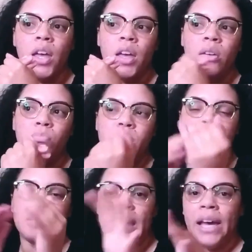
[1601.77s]

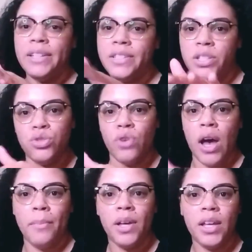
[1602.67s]
besides the
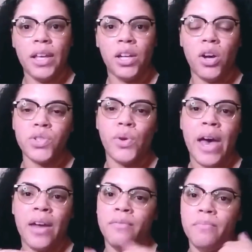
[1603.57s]
drama, it also
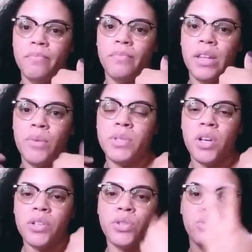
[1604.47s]
had it was
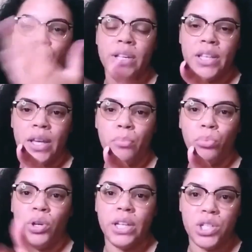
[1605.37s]
also addressing
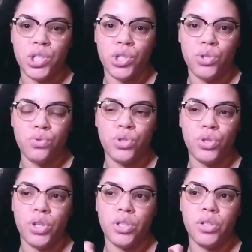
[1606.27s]
important issues
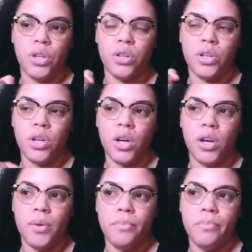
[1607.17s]
or or
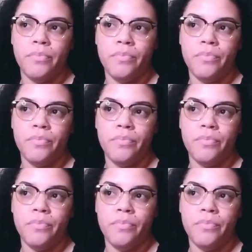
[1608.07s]
um,